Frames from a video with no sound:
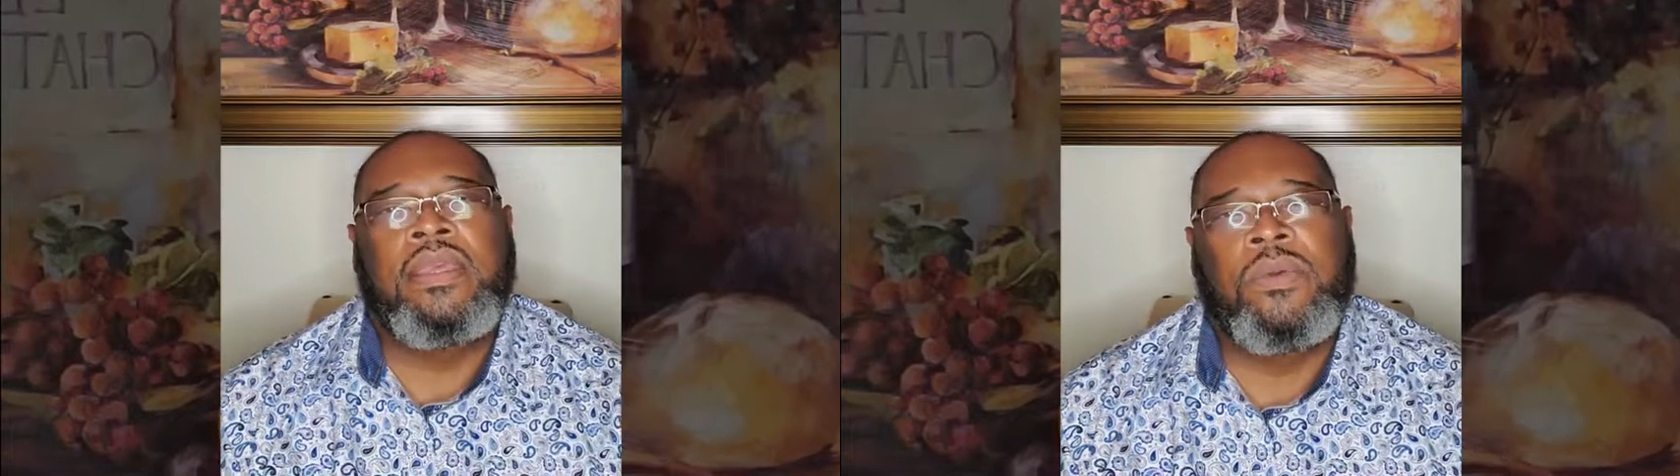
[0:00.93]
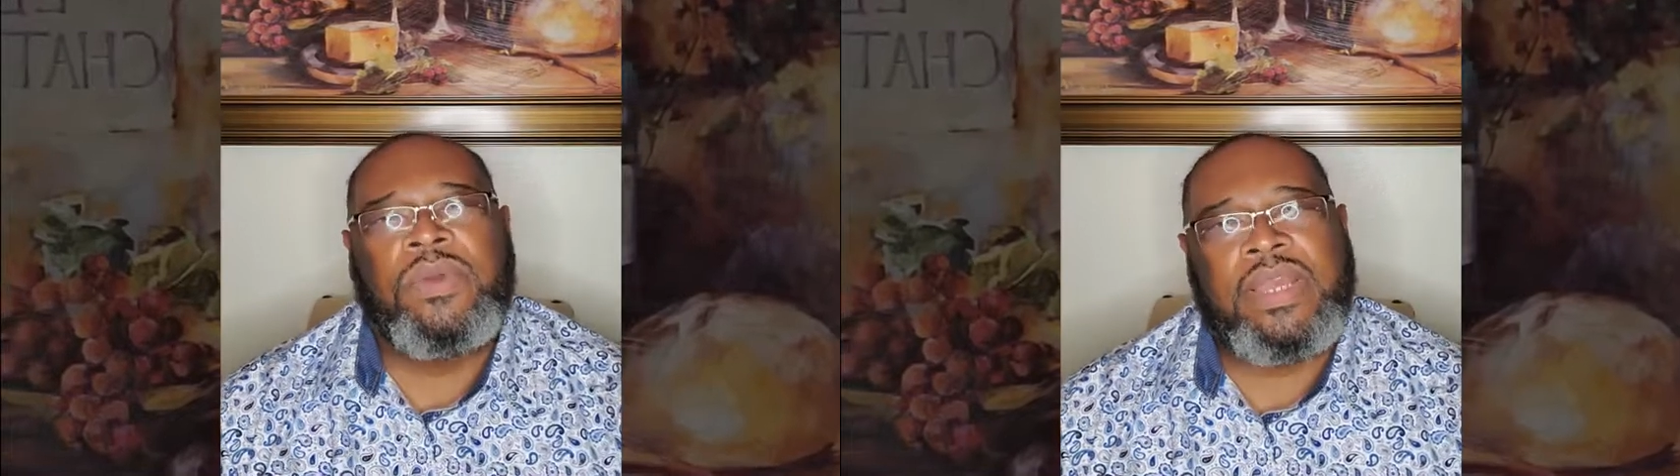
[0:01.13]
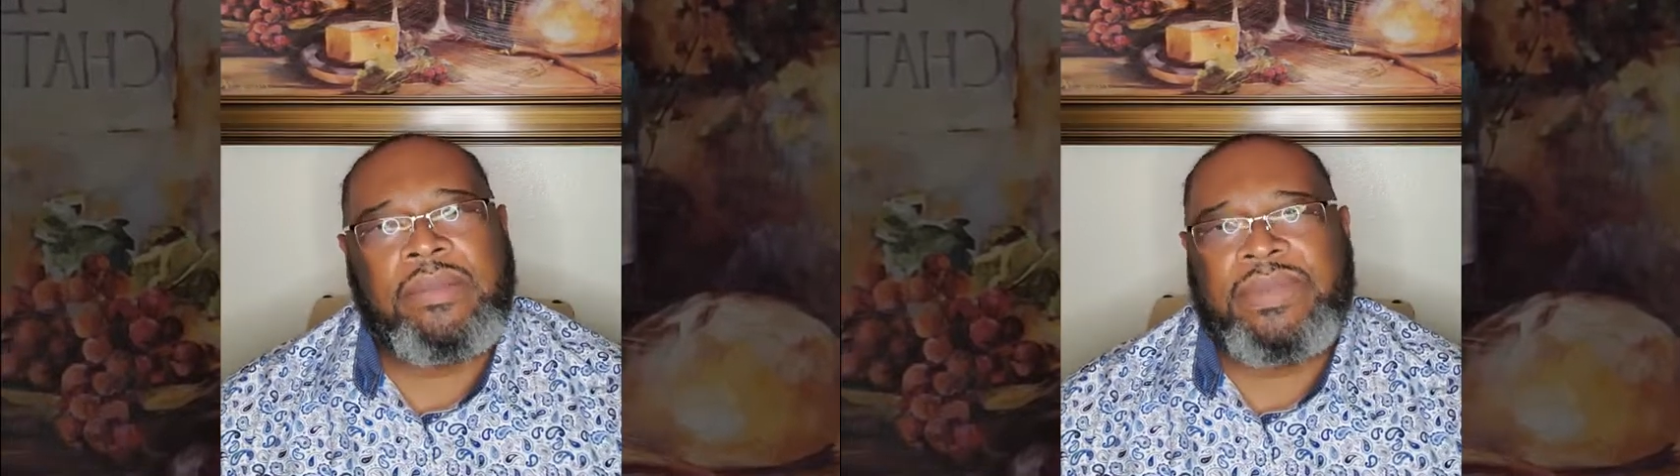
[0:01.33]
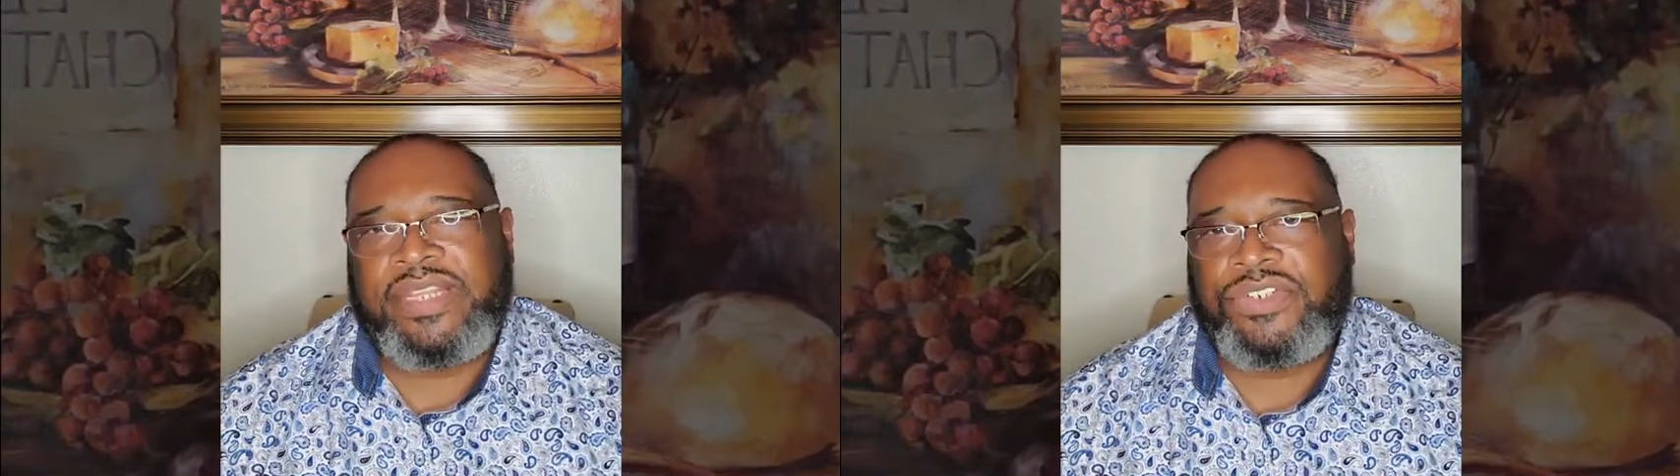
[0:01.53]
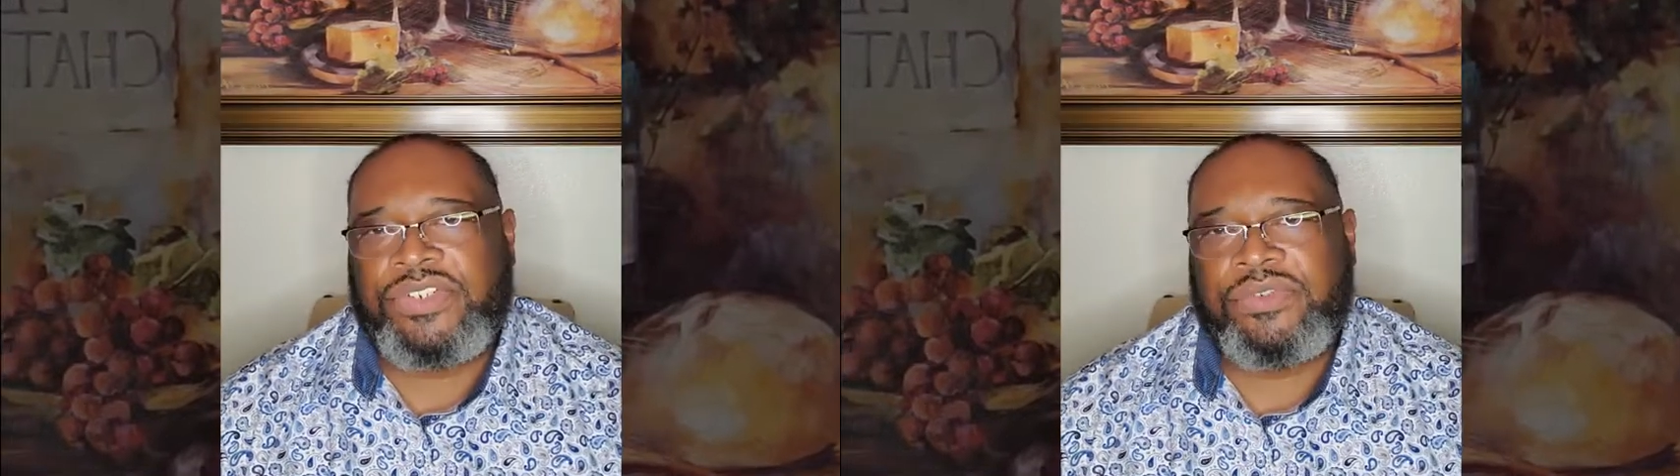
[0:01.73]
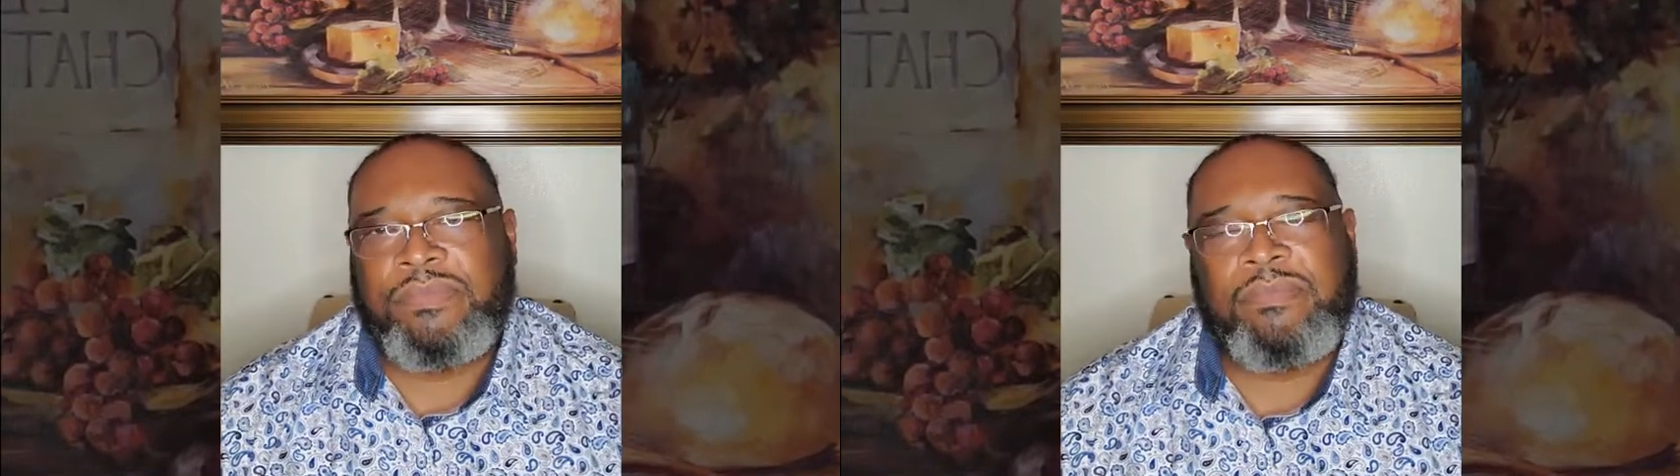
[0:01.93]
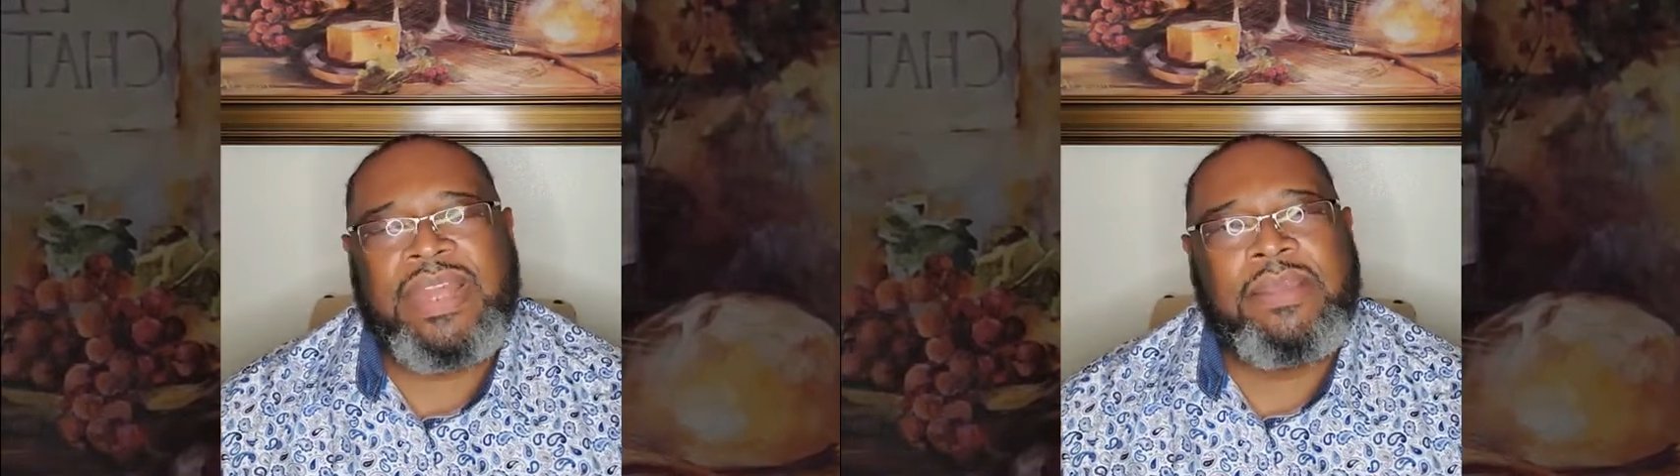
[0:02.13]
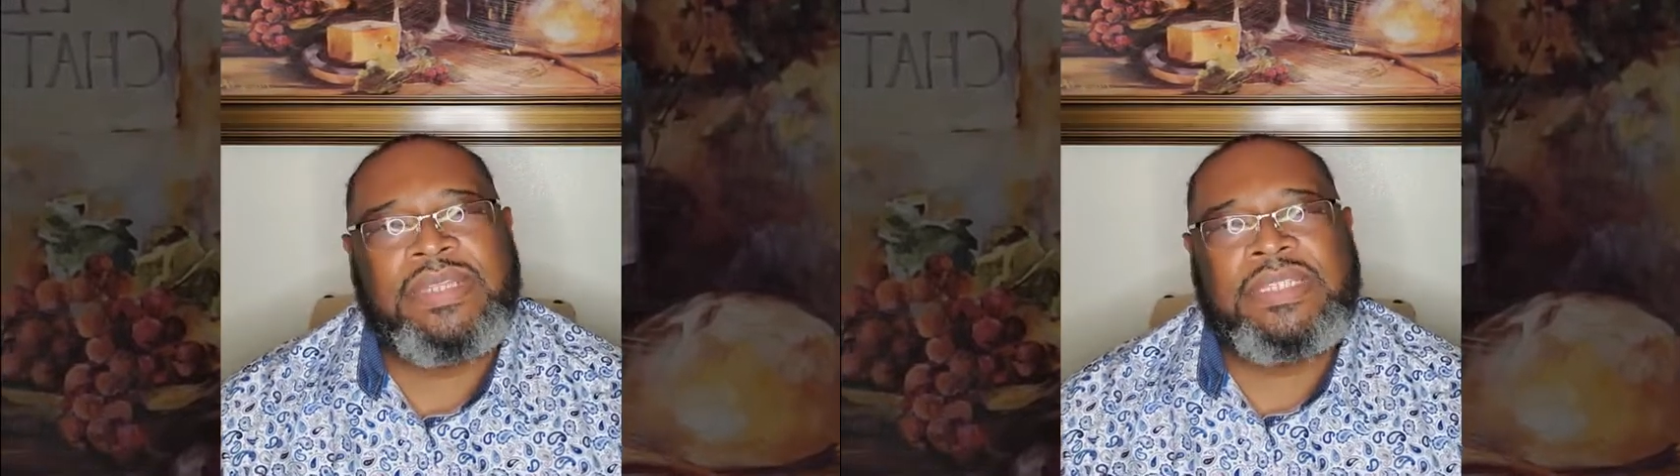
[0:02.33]
Well, God bless you.
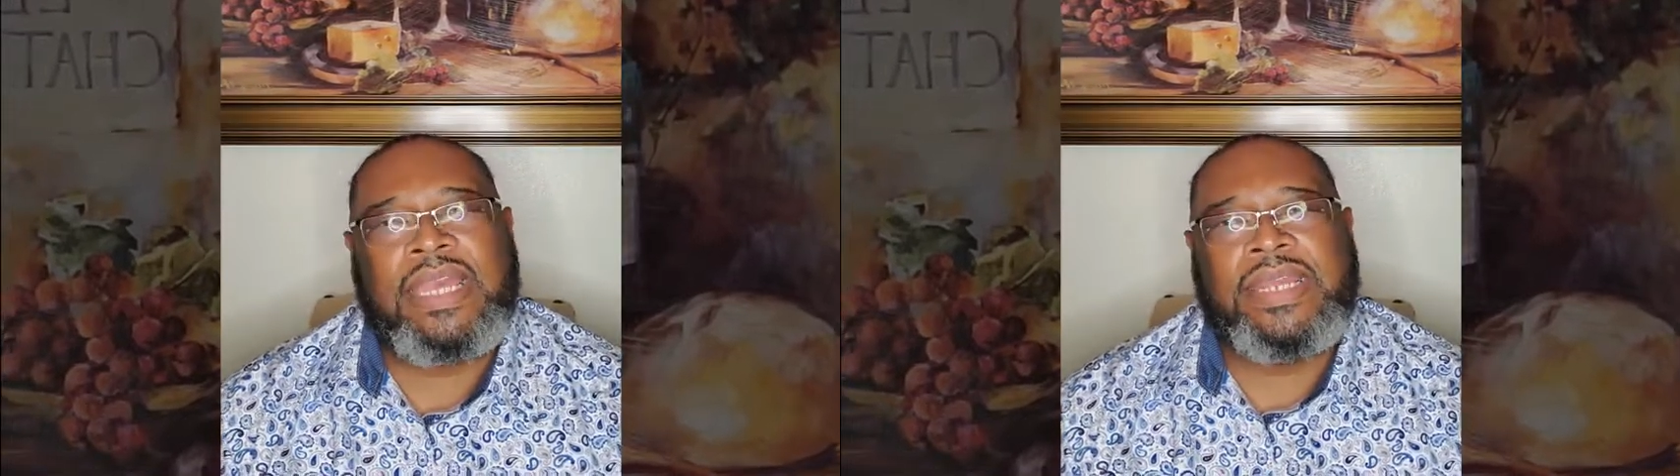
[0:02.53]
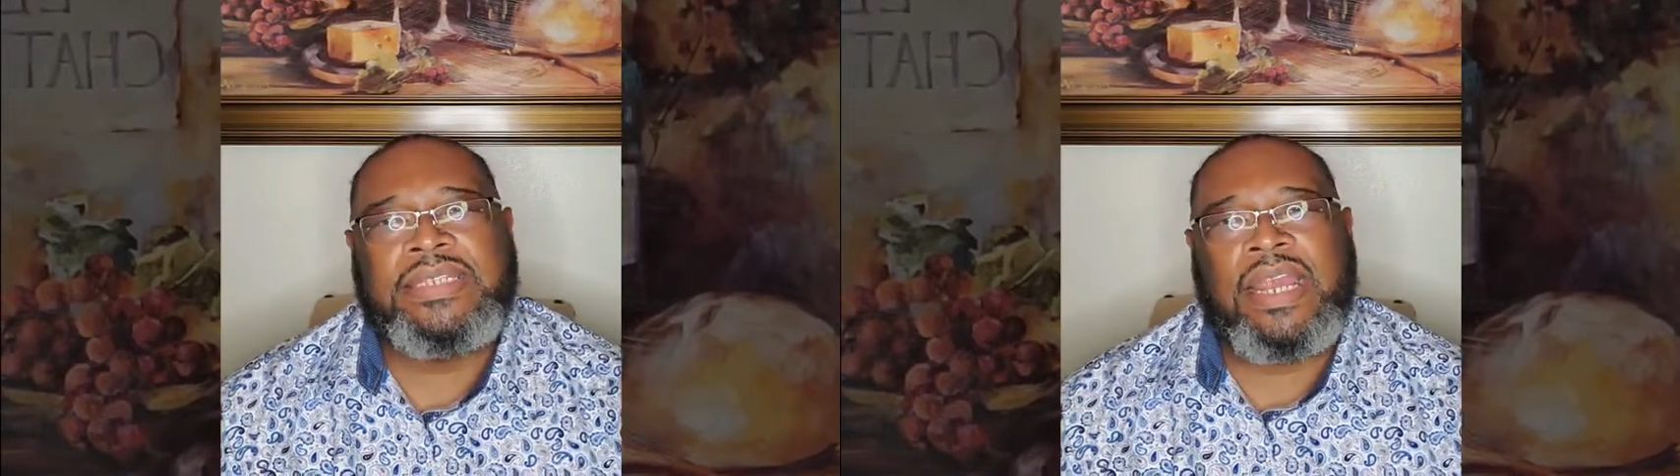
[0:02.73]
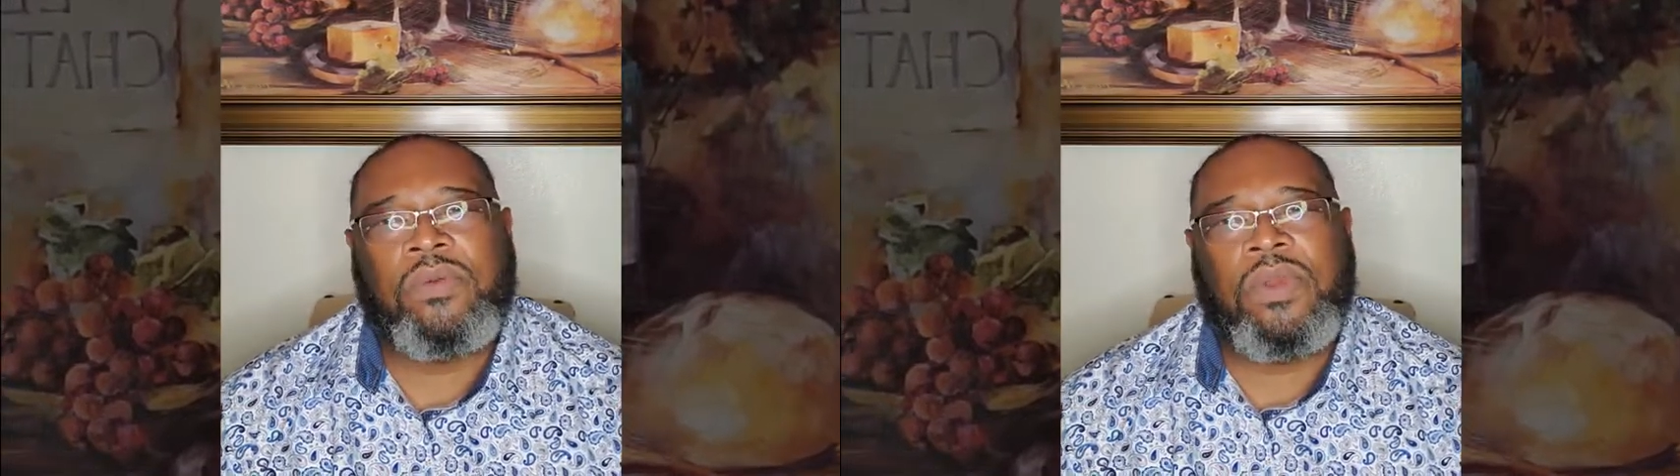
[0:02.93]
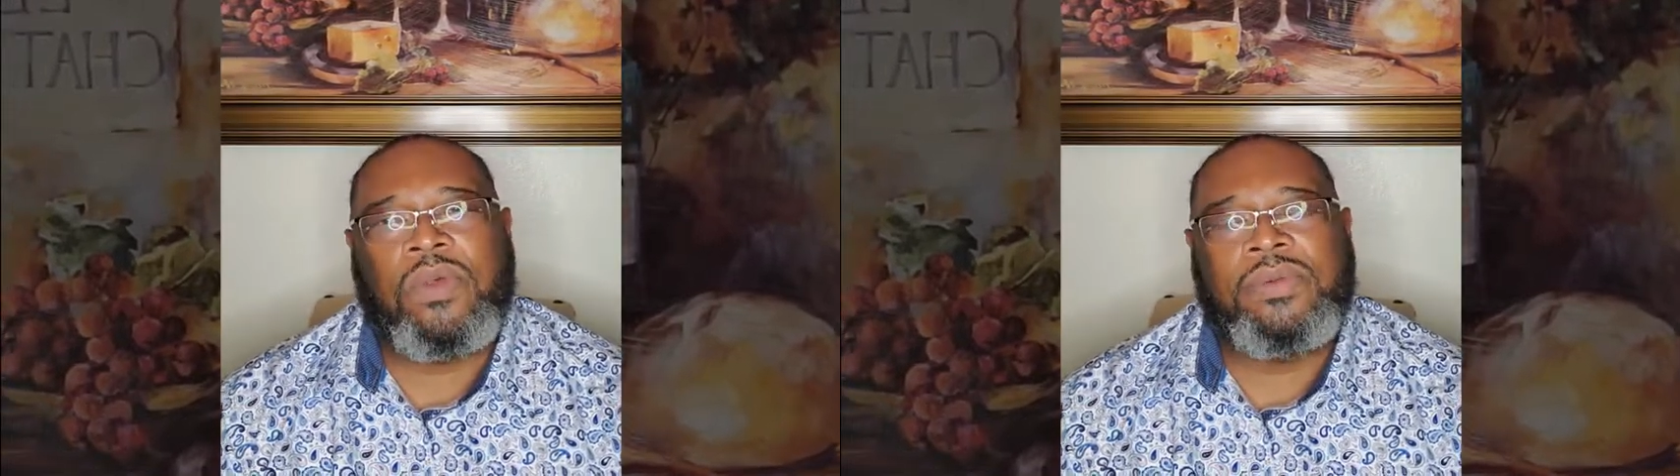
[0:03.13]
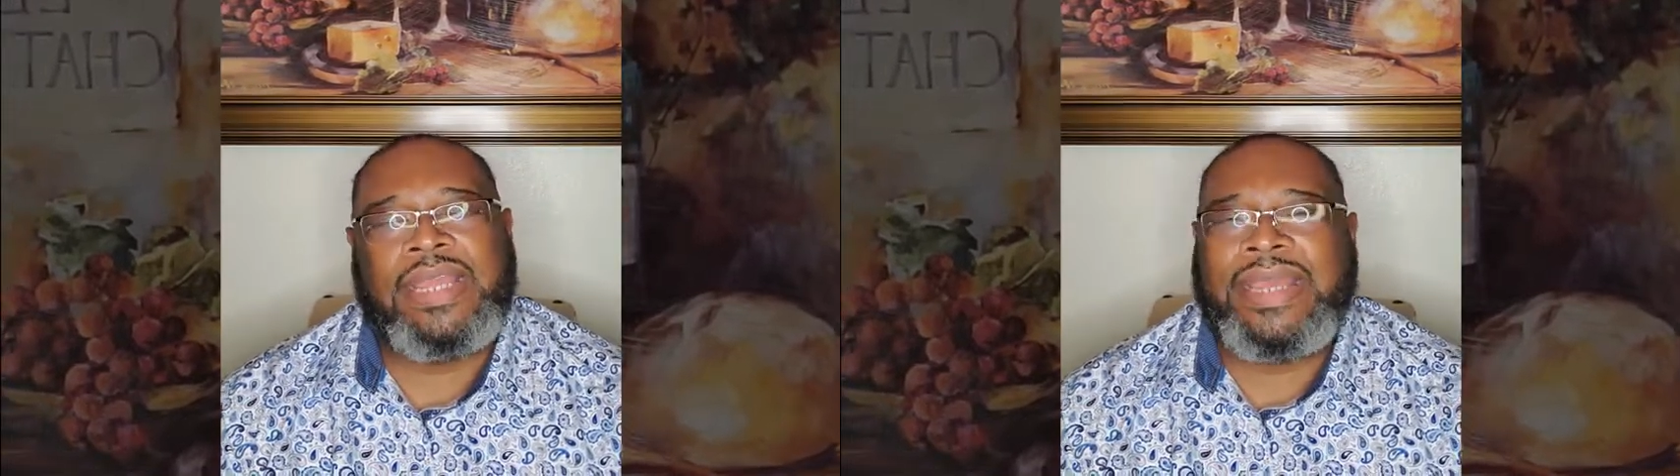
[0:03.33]
My name is Scottie Tyrone,